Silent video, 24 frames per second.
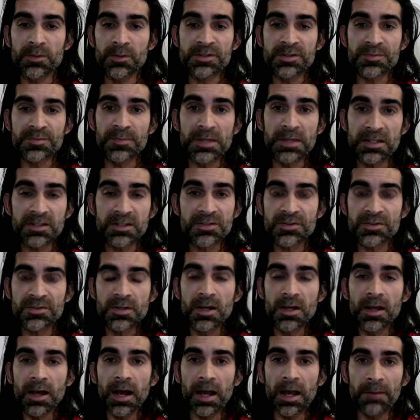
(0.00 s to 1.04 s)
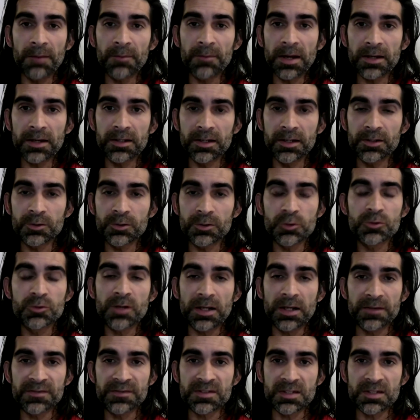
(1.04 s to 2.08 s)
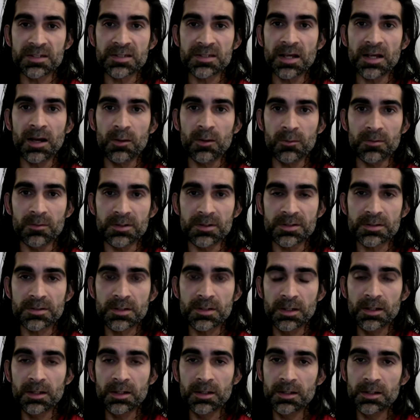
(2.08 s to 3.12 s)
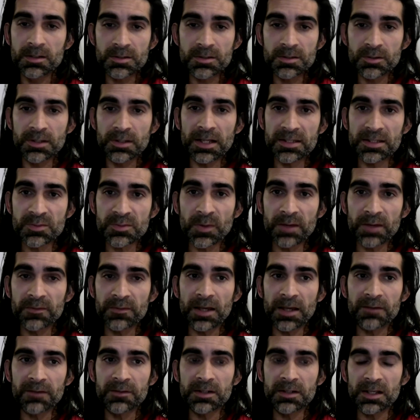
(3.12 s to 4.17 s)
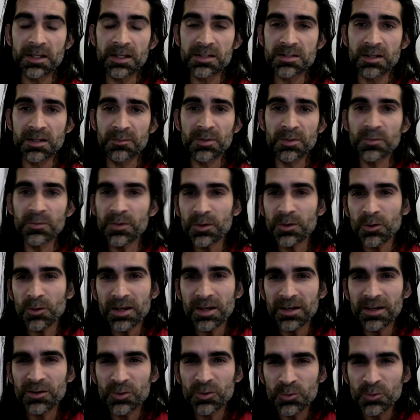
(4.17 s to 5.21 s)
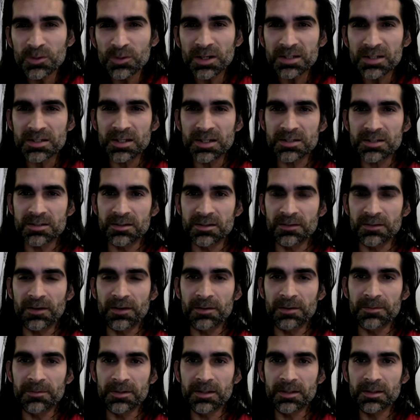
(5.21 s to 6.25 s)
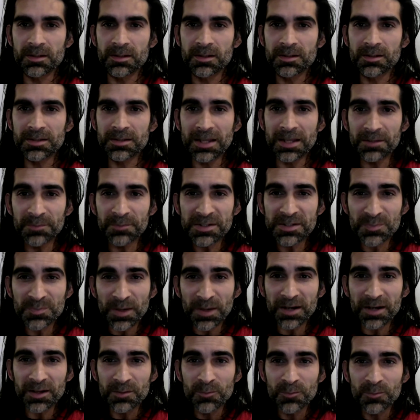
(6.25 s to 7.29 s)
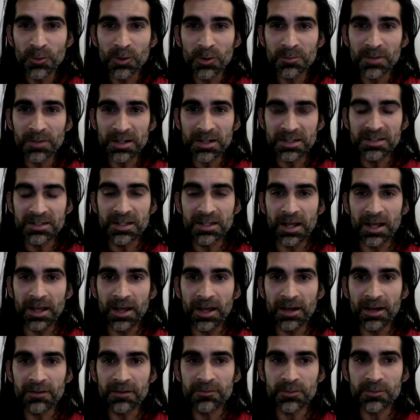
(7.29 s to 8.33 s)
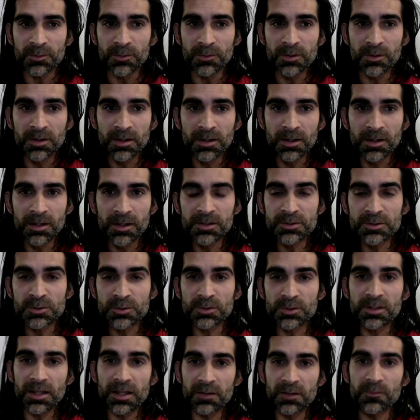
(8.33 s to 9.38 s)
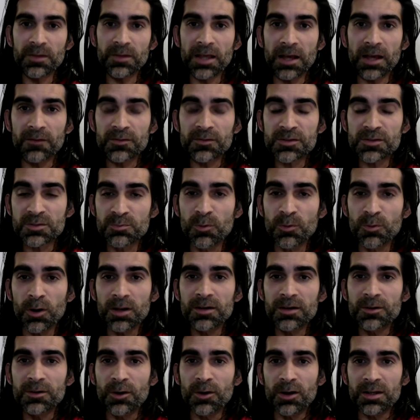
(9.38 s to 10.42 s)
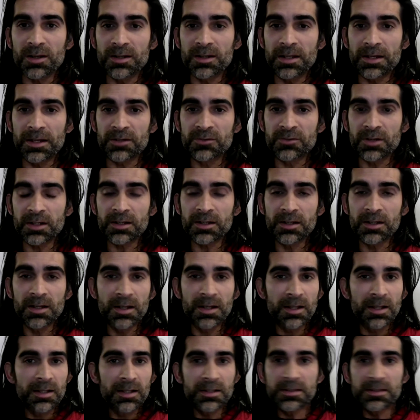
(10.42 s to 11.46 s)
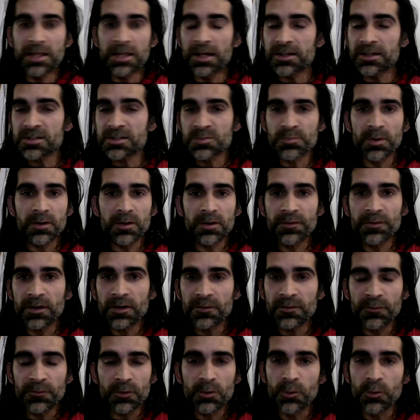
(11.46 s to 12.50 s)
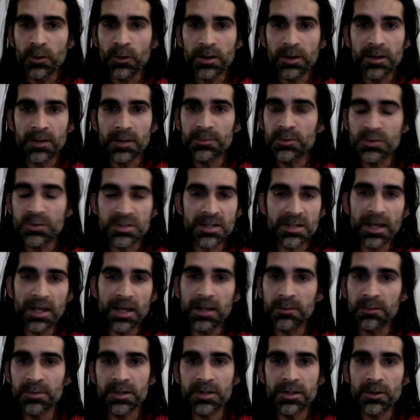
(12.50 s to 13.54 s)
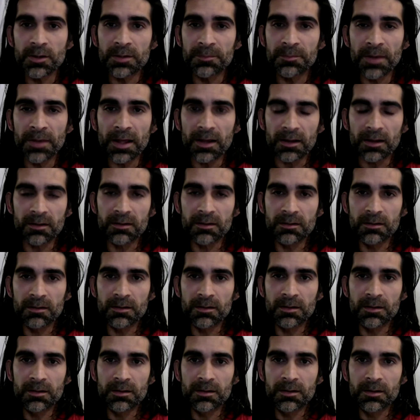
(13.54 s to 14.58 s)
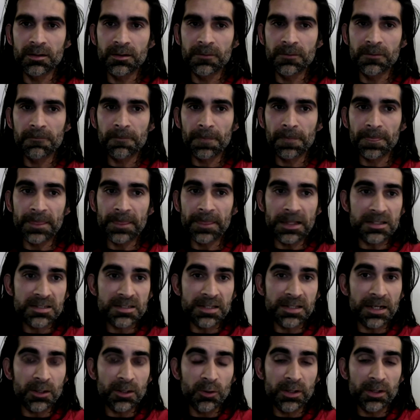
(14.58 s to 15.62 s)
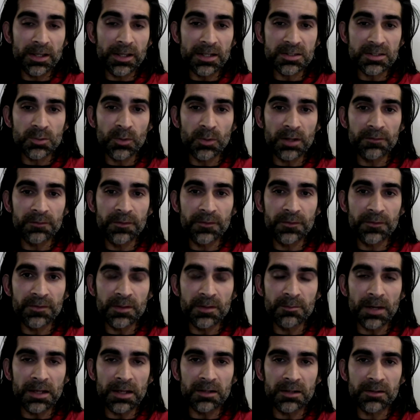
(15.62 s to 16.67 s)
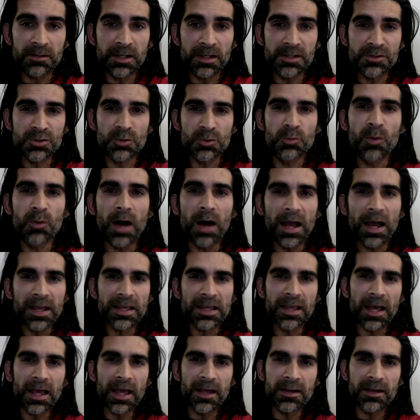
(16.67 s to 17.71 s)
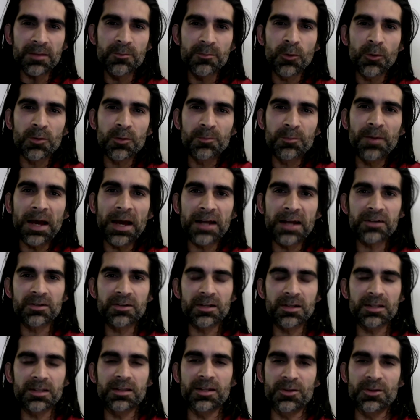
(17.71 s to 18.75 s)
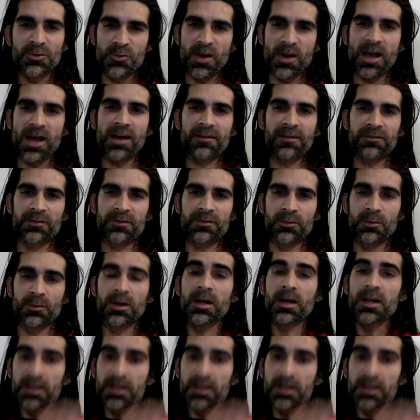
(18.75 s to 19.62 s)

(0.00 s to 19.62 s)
Which means I might need to drive 6 hours. So that's why we have a Tesla. But we don't need 2 Teslas in the family. That'd be spending more money than I have to. So then we have a smaller all electric that is perfect for going up to, say, Albany and back. That only has a 150-mile range. So why carry more battery than you have to?